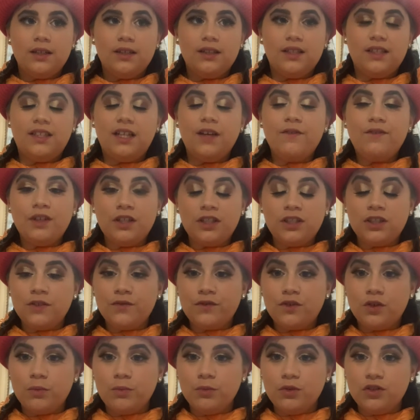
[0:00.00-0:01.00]
The definition
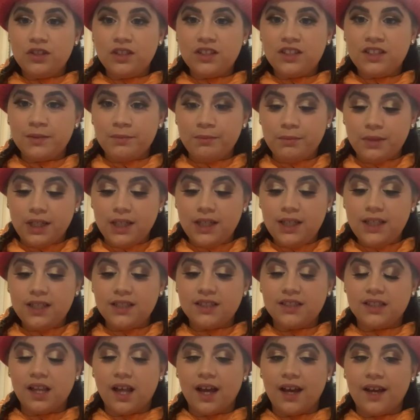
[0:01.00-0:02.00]
of good music to me
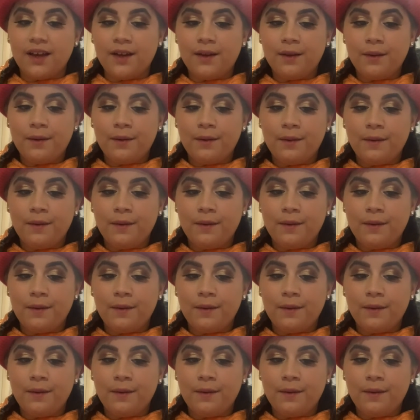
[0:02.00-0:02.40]
is like